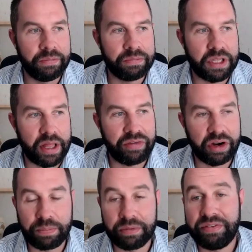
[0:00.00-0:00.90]
South
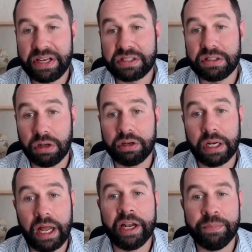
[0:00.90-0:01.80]
Africa professed
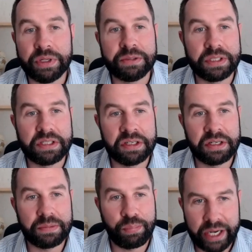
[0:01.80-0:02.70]
non-alignment but
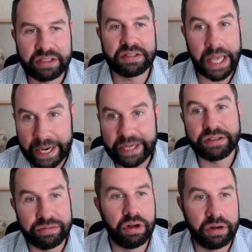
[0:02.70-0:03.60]
didn't practice
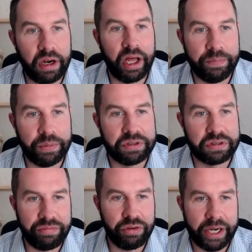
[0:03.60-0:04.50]
active non-alignment. So
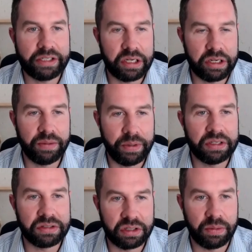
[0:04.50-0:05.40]
if you're actually going to be
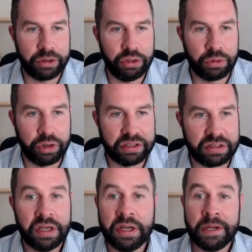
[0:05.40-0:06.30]
concerned about human rights,
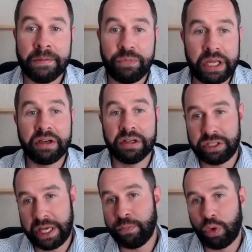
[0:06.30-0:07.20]
then
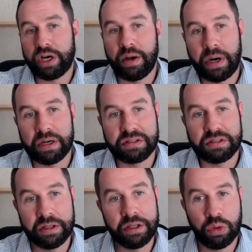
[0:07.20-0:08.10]
condemn what Hamas
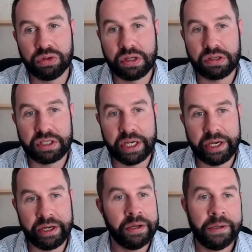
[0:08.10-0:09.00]
did, and then also say